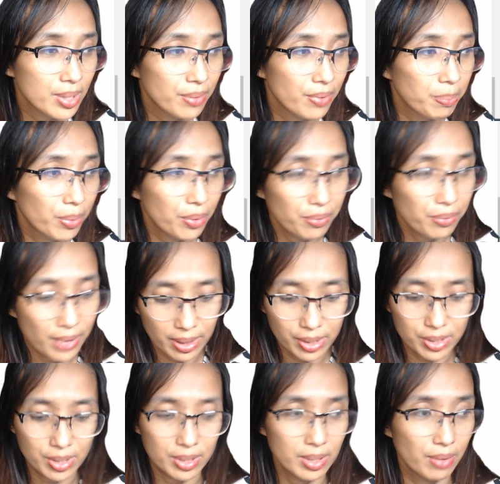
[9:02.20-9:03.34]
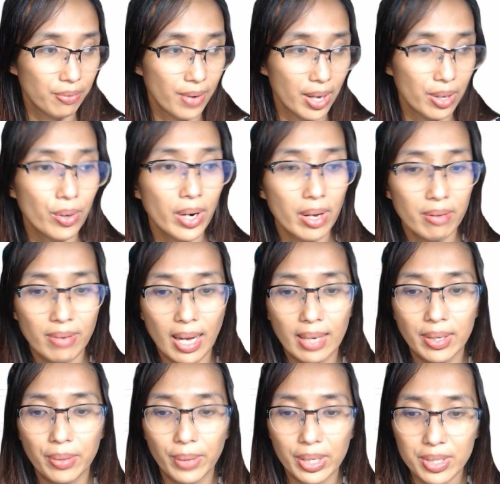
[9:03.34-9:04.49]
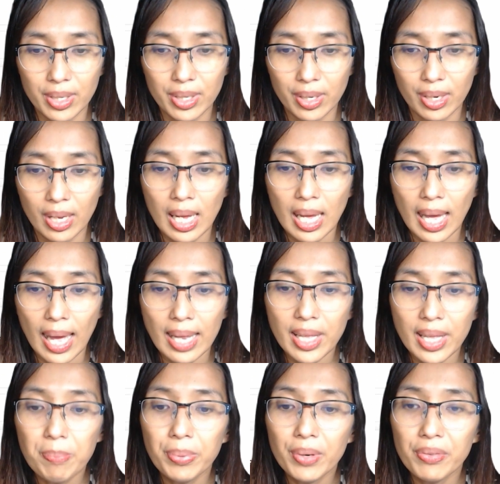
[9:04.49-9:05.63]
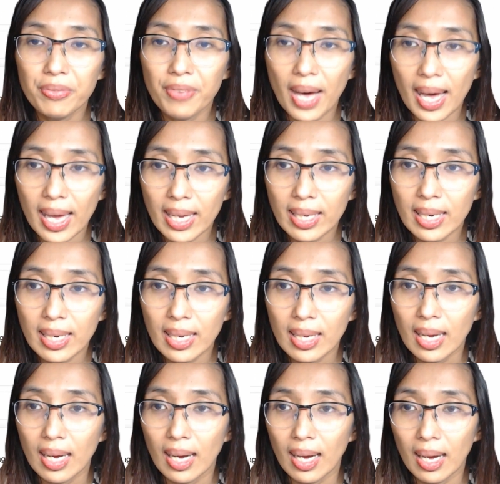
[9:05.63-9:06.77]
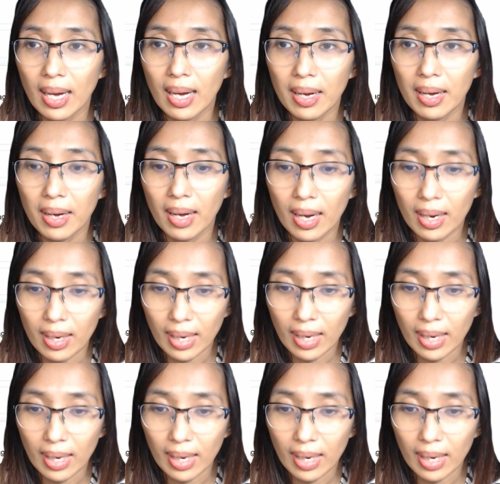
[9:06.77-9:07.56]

their profile that justify your evaluation. And then provide an